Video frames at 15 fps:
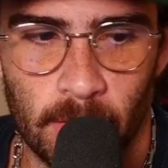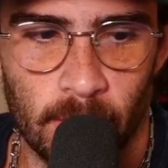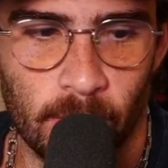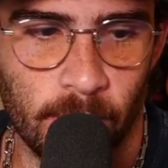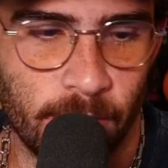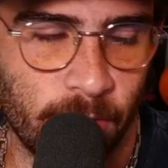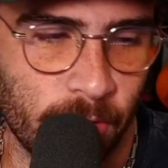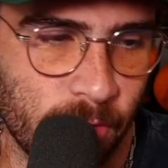
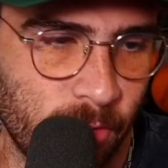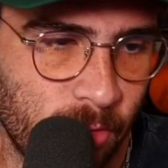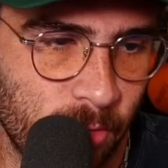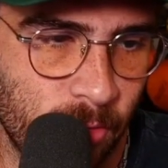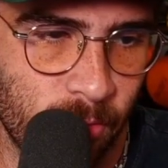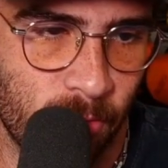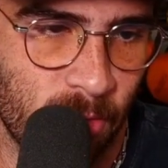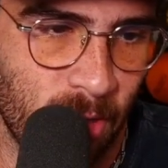which is
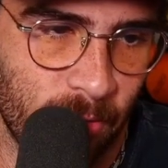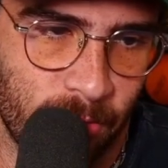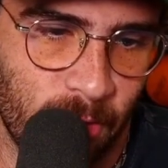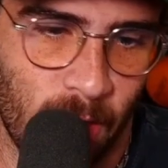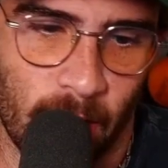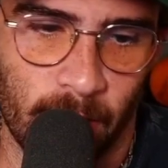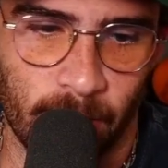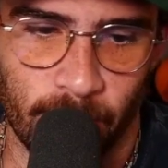what I've
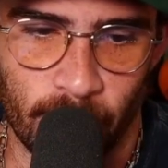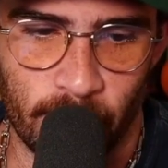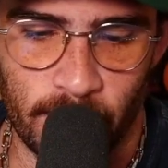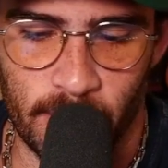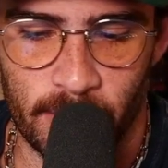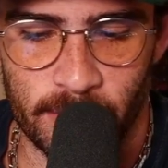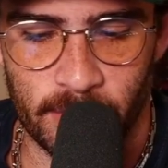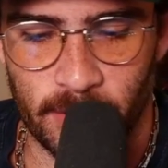done for
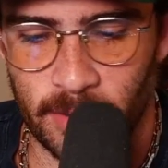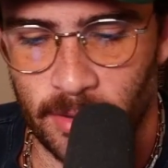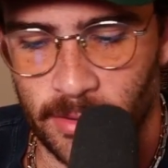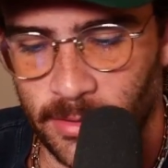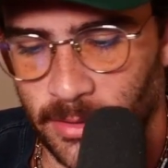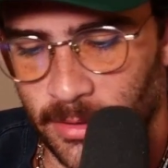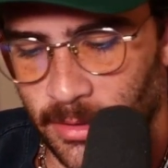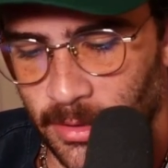years and
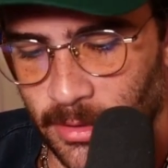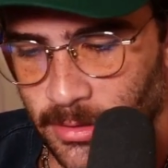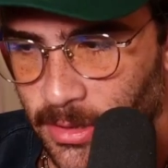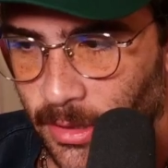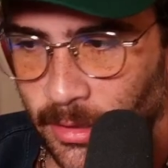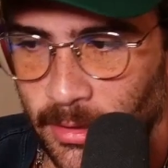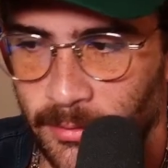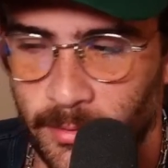years and years.
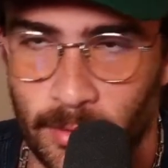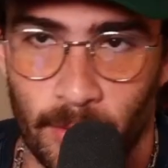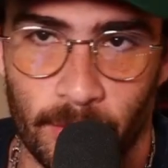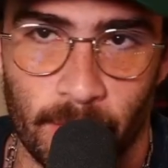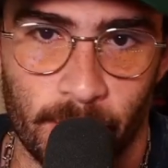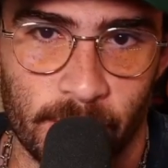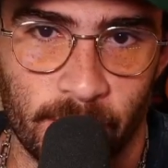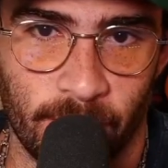I didn't even know
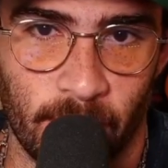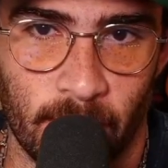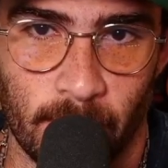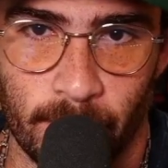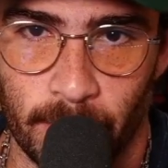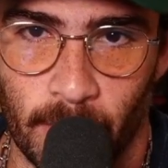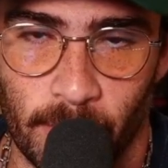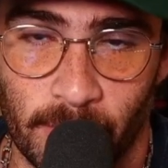there was a
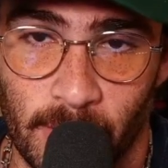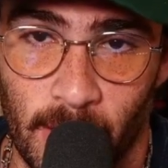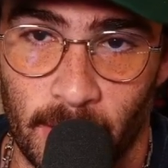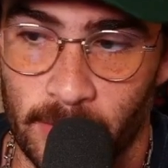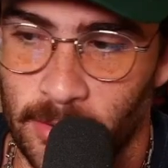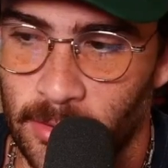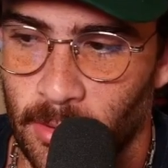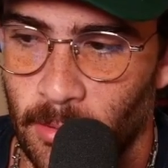fucking bro
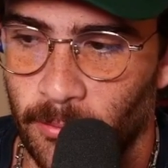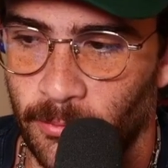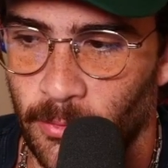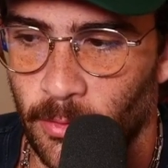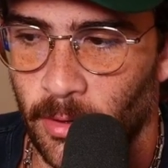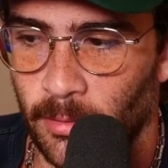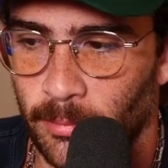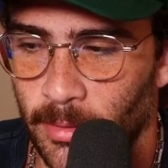science term
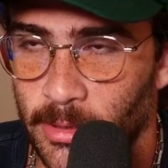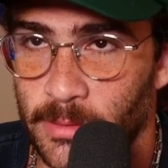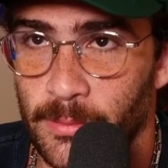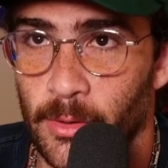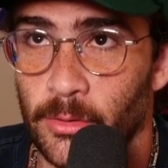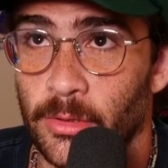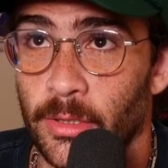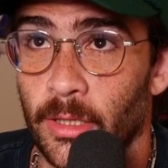for it, but it's
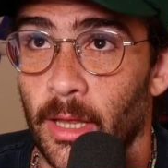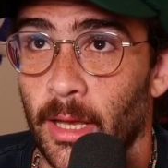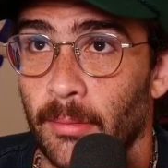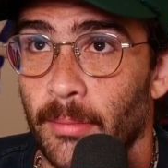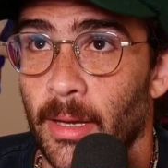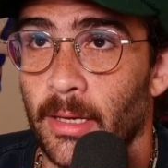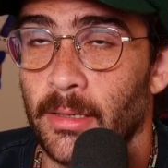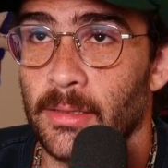mostly like
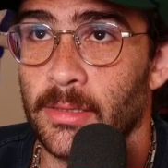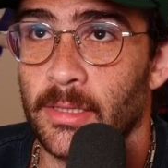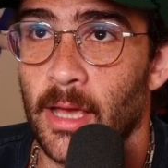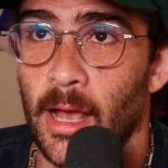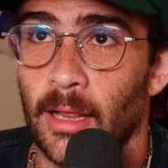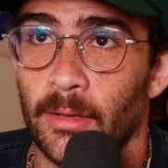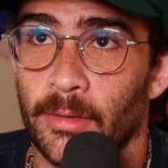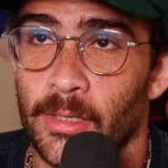maintenance
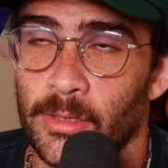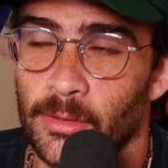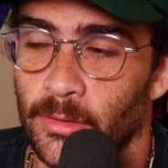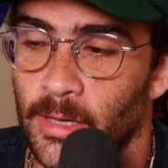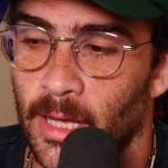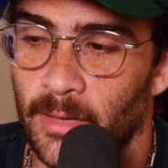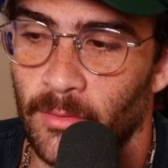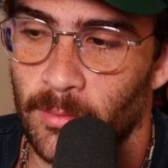calories, or
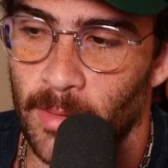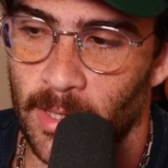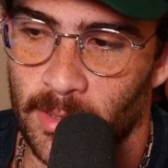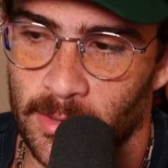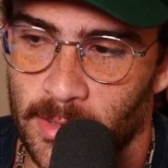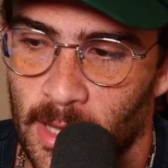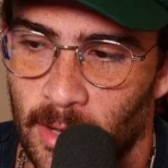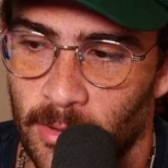not even
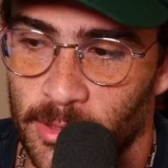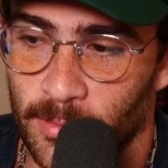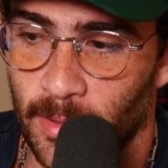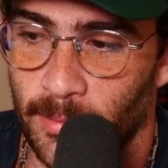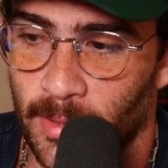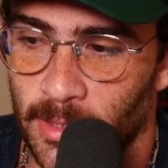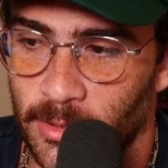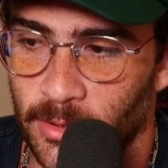maintenance calories, but
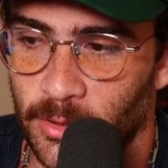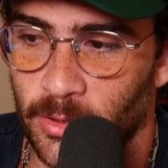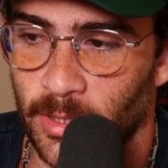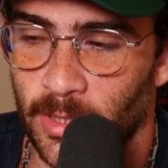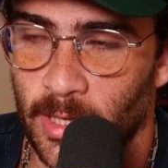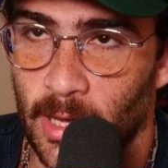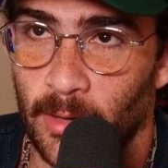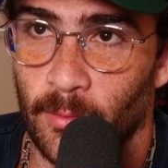I'm actually trying
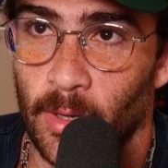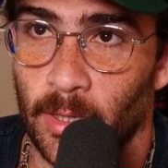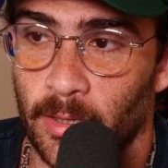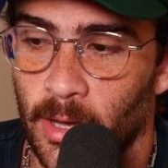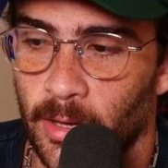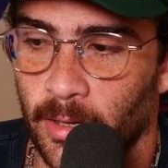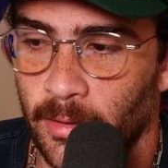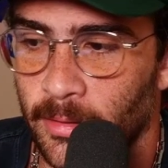to gain while
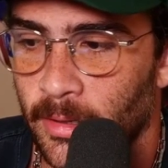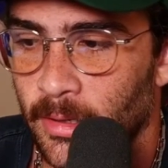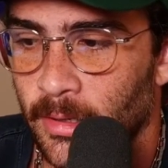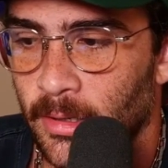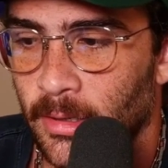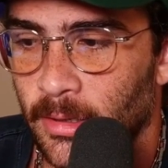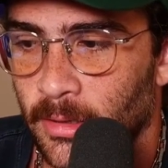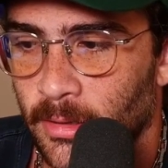cutting,
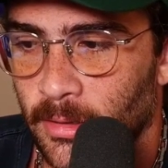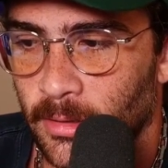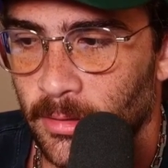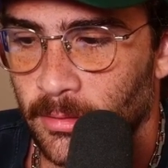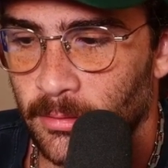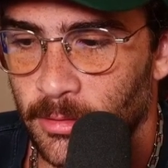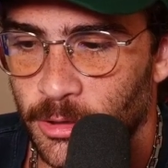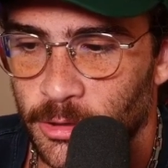
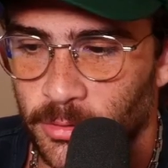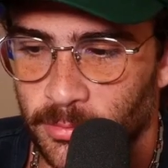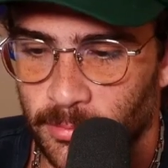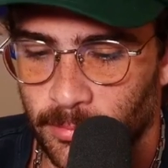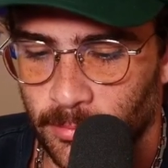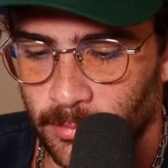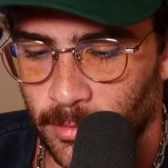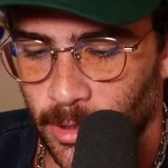which,
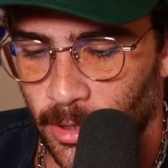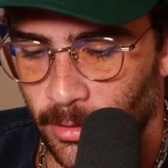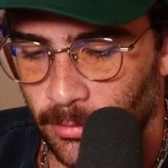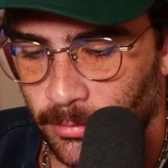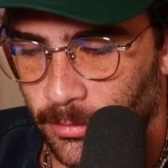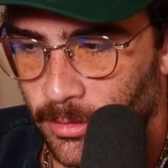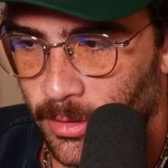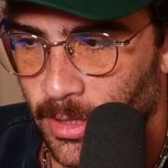you know,
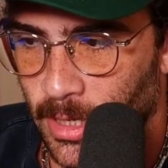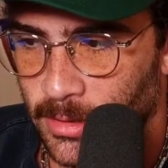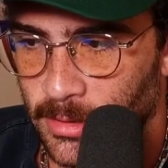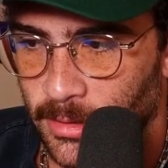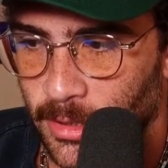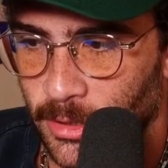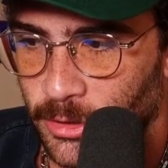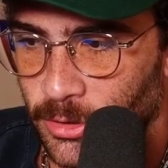creates
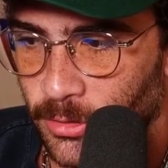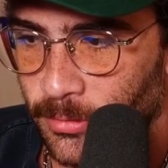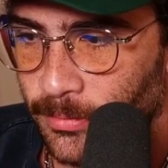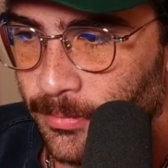an issue.